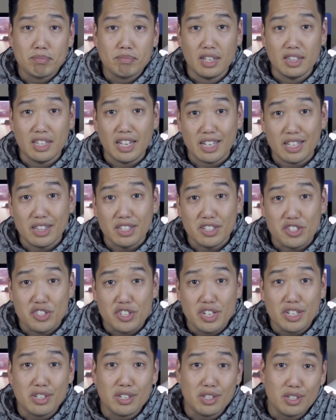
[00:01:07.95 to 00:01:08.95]
Like
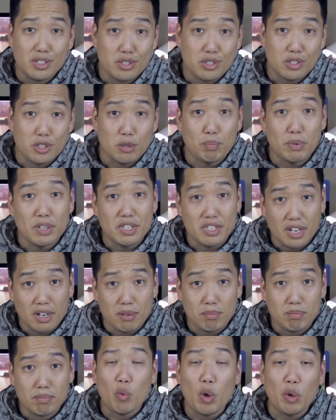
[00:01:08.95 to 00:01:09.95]
legit stupid dumb.
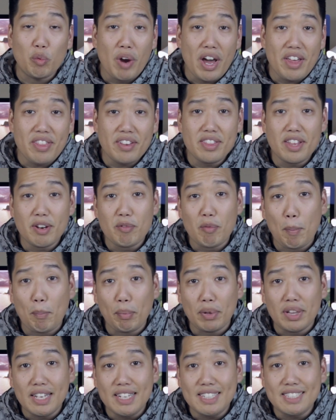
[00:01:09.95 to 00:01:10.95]
Well, rather than
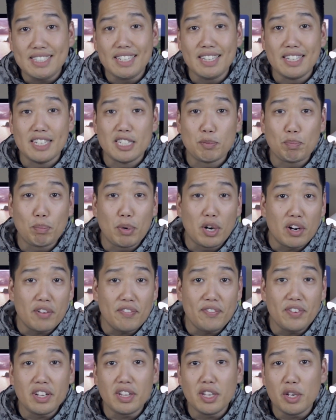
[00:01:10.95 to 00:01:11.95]
replacing these
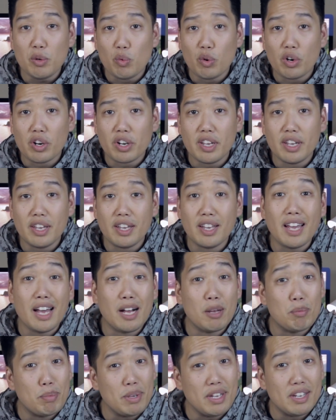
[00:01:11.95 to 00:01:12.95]
perfectly working,
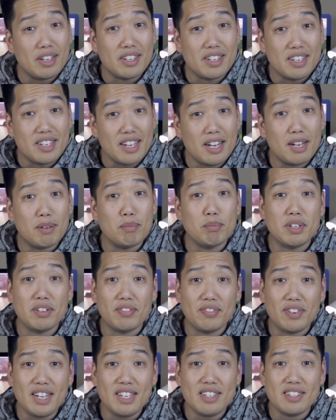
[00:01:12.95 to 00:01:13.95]
albeit dumb
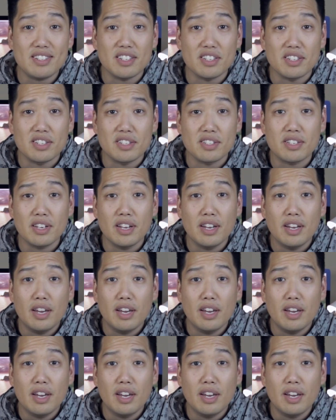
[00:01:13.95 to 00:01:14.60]
devices,